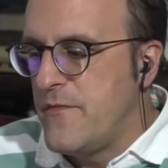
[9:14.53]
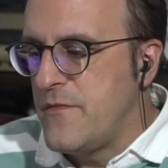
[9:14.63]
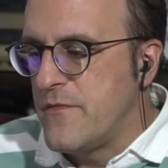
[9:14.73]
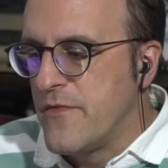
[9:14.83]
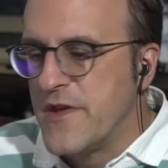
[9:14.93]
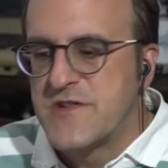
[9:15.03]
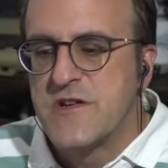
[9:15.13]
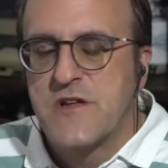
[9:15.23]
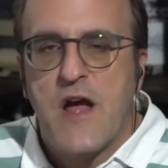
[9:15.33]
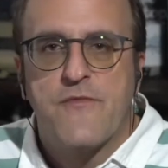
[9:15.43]
listen
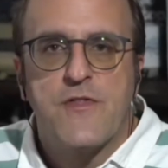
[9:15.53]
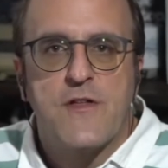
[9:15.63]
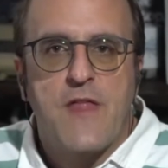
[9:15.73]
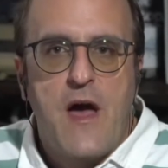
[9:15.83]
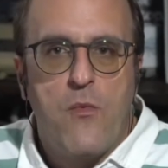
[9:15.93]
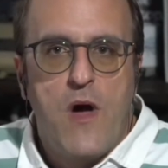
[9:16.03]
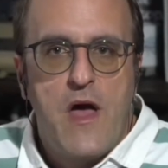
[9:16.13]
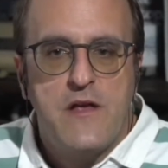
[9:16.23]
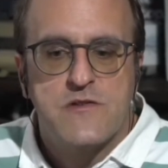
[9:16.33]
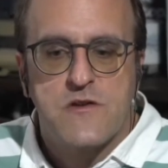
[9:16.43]
to everything that
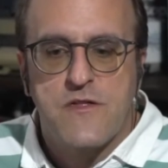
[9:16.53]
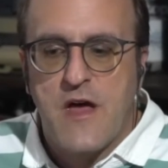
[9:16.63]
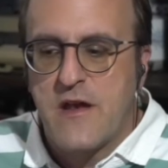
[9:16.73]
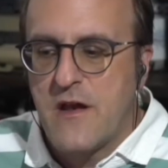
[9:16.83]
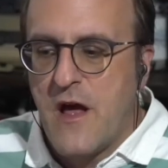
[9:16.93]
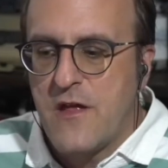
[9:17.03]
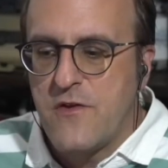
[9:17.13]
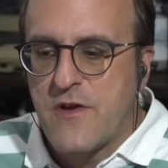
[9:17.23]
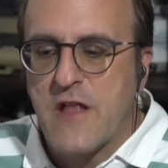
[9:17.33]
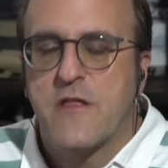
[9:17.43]
way so that
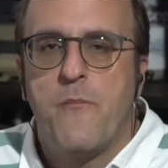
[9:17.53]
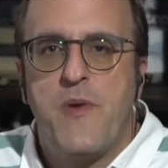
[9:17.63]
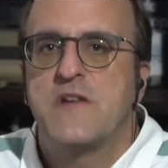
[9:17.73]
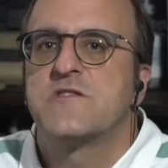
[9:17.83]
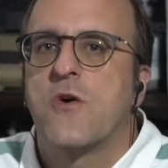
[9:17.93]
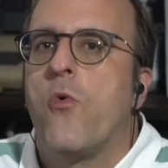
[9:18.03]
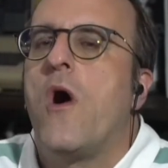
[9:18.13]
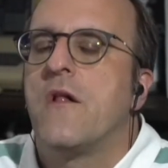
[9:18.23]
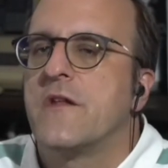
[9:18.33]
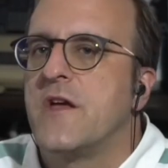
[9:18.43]
you get the best
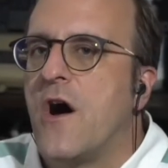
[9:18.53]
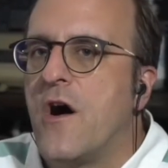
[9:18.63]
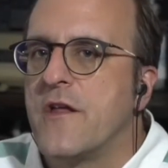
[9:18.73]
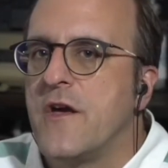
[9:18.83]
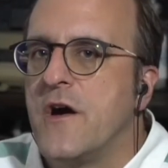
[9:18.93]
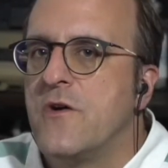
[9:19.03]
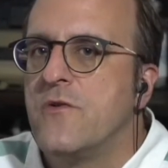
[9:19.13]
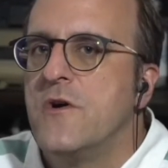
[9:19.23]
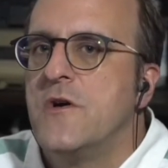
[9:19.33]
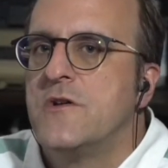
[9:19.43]
quality audio
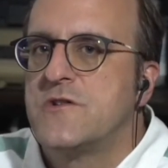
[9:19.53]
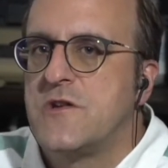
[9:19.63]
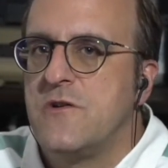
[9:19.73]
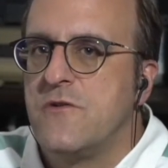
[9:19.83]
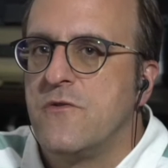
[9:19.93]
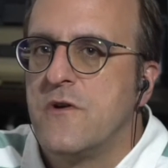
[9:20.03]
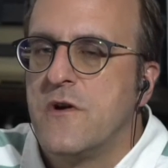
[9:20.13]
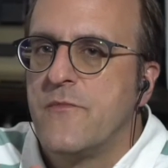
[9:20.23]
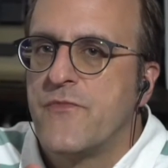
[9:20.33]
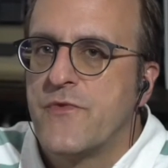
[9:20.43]
to
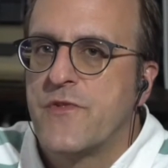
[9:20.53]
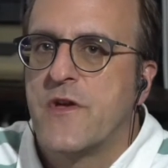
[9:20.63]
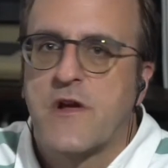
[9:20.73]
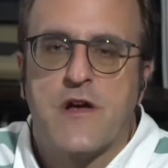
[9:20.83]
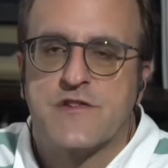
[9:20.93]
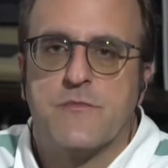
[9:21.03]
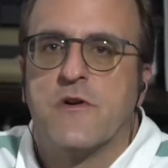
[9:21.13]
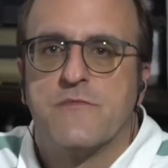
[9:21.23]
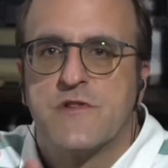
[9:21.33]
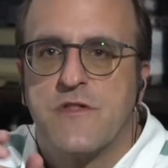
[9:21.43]
the
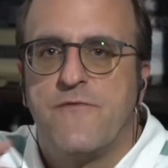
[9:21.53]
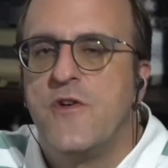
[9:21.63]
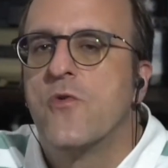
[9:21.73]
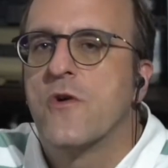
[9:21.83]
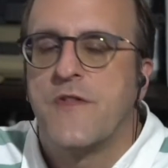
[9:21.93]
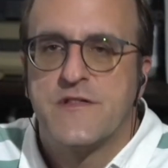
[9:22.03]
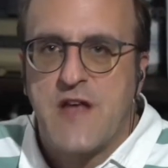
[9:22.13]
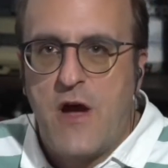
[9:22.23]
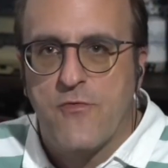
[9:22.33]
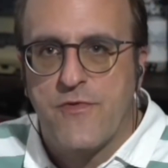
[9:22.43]
customer, to the viewer that's
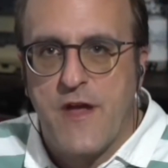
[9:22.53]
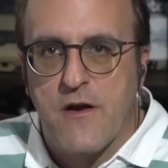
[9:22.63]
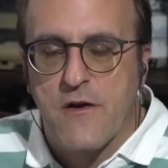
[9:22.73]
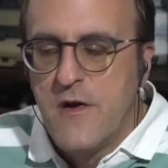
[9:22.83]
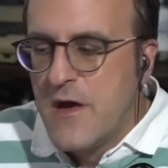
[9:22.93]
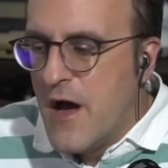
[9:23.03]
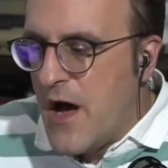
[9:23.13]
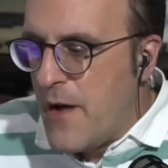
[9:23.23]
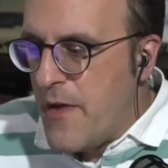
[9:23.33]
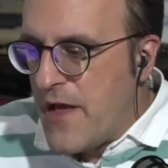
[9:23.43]
out there.
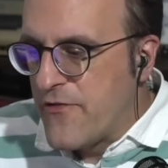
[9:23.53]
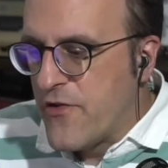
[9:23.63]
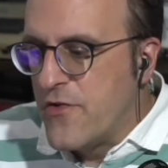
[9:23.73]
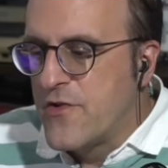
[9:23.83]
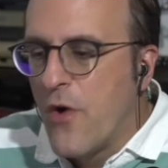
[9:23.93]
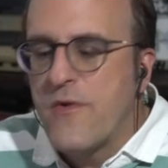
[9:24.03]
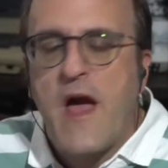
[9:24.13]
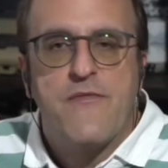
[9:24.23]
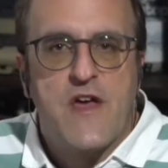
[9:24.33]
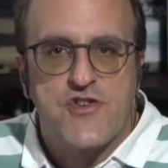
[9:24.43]
And so you don't
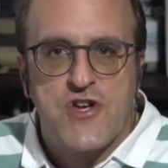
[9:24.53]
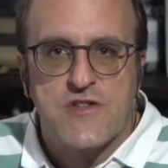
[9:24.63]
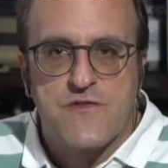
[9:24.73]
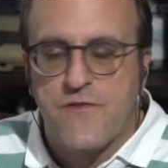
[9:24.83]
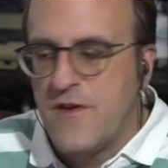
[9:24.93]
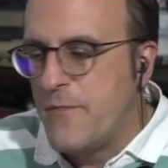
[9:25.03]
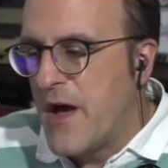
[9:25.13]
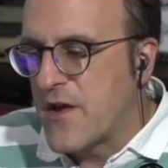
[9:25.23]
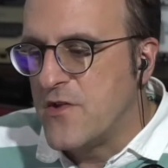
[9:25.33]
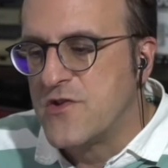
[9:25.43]
have that chance for
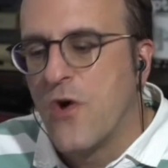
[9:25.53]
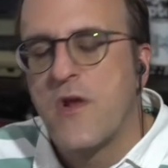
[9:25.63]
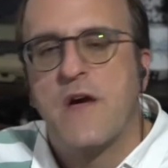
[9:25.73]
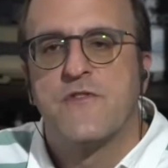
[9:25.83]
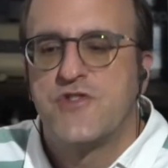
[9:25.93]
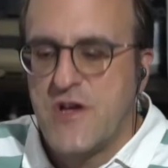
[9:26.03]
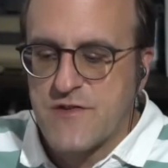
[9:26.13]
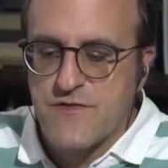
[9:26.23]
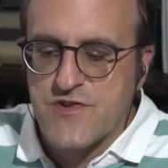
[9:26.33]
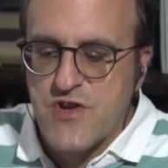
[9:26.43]
feedback. You don't have the chance
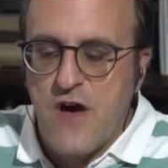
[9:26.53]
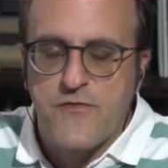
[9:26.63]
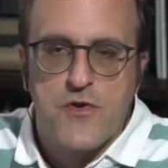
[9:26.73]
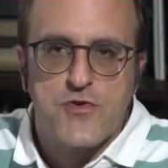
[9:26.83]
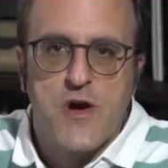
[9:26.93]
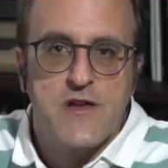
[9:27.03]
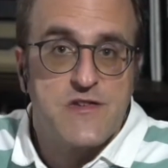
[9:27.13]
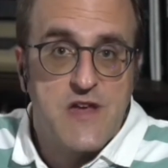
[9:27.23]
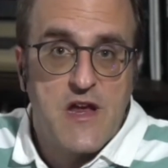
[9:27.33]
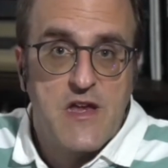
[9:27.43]
for the software trying to
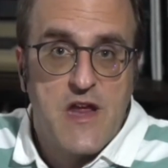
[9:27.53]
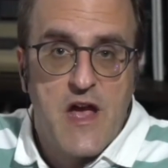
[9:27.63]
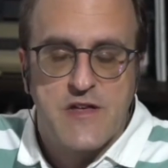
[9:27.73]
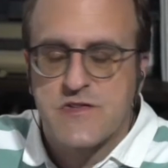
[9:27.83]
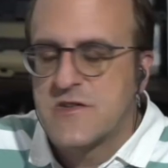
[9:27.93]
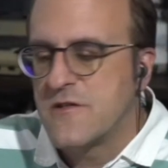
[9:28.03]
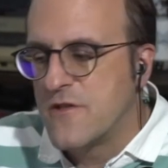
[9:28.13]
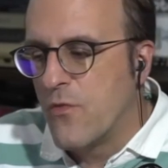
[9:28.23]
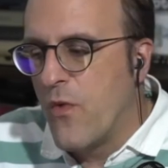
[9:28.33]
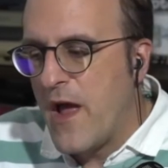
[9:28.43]
second guess
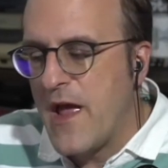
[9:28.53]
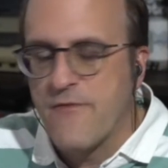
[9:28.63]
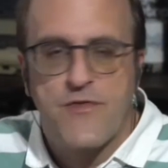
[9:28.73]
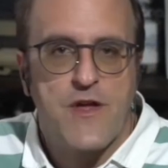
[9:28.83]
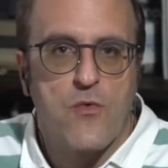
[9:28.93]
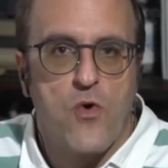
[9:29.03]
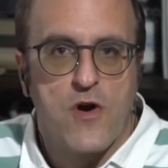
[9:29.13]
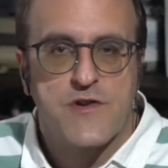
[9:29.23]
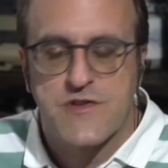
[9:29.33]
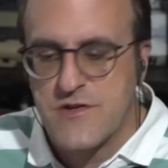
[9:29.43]
the way everything
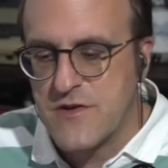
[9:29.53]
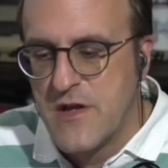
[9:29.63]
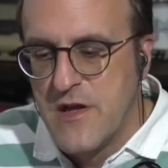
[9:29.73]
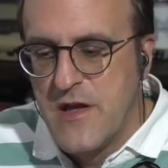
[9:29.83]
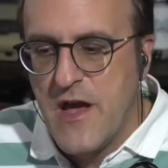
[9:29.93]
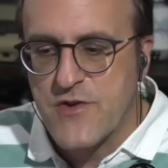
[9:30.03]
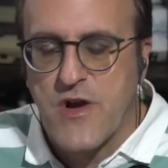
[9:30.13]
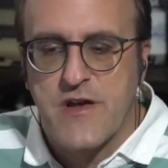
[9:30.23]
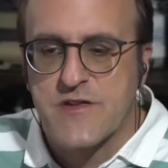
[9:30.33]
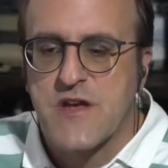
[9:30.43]
works and
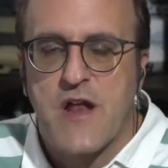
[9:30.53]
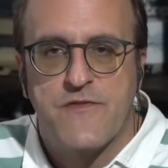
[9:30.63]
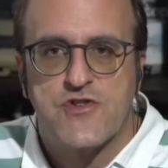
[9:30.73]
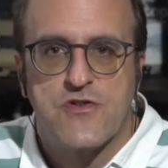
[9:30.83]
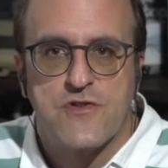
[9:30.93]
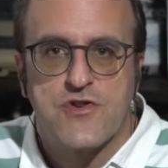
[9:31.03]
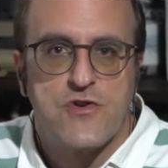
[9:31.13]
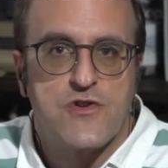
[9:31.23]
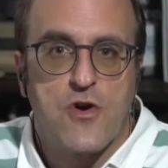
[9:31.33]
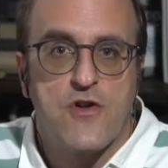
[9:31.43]
trying to decide if it
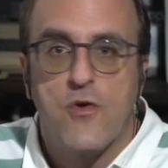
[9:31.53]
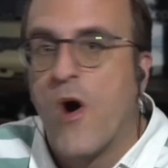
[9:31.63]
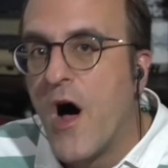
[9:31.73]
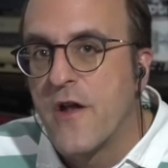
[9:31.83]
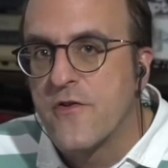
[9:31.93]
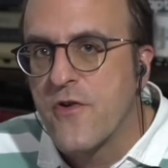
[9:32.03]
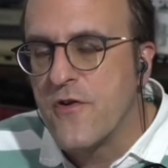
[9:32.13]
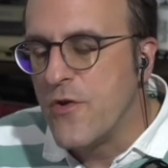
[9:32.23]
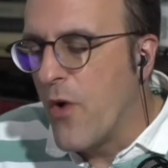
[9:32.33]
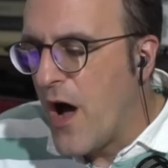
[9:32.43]
should turn you on or
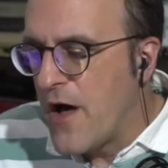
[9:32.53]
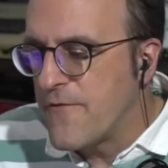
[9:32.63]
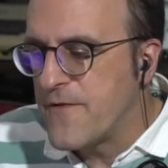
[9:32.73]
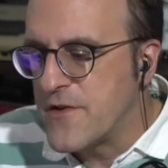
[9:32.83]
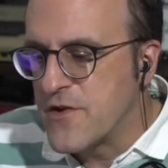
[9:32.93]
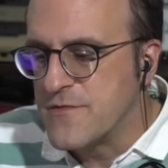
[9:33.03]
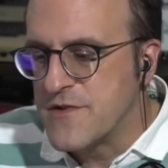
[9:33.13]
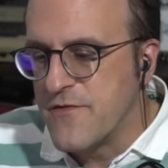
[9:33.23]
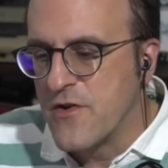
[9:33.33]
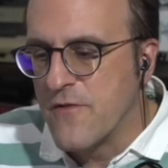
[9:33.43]
turn you off in terms
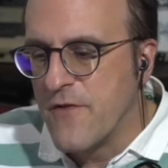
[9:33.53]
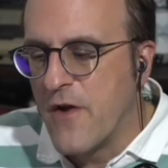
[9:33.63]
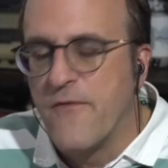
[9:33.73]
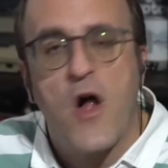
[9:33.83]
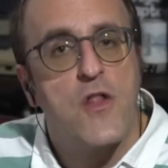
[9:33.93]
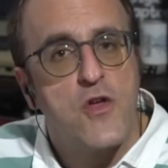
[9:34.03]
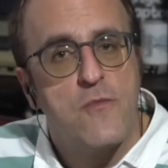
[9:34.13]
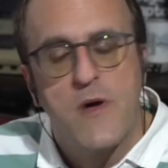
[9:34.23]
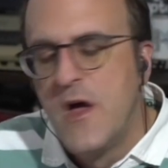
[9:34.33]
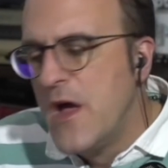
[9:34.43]
of your volume.